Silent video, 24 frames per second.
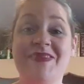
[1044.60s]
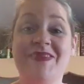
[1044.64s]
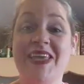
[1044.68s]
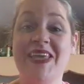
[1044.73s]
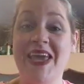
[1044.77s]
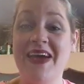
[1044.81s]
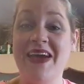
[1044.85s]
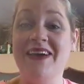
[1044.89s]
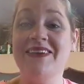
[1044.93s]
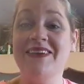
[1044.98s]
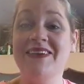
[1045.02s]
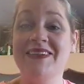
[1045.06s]

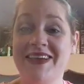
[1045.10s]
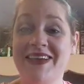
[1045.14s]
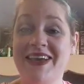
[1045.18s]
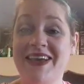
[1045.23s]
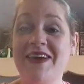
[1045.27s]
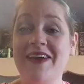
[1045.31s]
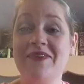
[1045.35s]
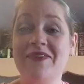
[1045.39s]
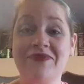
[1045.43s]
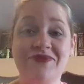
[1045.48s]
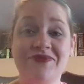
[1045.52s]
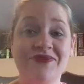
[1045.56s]
Yeah,
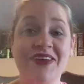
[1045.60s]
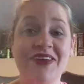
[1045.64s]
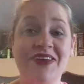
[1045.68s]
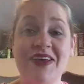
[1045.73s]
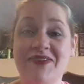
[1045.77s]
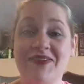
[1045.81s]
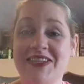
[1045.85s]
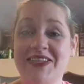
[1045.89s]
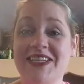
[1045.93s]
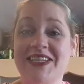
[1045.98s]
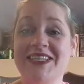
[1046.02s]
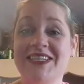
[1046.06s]
have
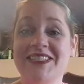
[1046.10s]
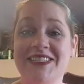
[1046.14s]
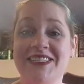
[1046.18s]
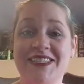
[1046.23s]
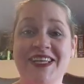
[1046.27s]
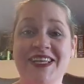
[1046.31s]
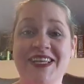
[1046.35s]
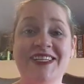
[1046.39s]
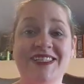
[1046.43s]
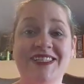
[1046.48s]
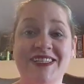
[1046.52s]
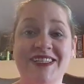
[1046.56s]
have kids,
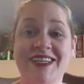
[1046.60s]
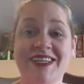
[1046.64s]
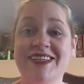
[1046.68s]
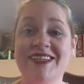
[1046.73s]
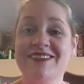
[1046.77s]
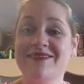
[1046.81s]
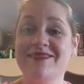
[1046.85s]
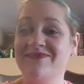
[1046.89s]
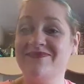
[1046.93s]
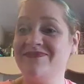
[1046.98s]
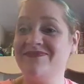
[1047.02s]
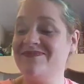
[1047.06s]
they said.
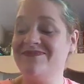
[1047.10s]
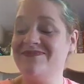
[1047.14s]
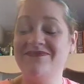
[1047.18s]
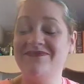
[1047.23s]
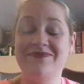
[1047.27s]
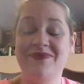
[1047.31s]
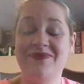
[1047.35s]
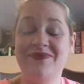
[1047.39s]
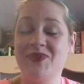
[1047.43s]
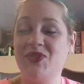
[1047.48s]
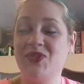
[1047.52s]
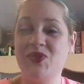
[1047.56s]

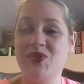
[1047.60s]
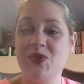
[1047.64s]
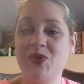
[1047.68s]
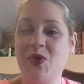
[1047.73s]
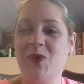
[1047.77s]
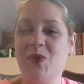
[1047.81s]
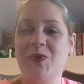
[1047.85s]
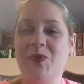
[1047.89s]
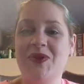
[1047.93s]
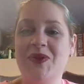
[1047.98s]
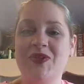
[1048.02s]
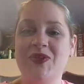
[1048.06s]
So
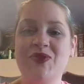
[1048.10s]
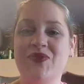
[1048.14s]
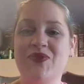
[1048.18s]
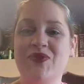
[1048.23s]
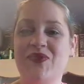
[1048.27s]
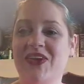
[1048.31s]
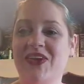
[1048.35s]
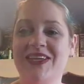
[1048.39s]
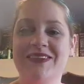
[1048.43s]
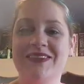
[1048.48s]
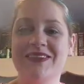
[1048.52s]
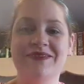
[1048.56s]
much
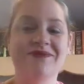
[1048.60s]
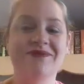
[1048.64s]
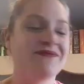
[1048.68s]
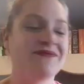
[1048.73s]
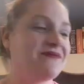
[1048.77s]
fun.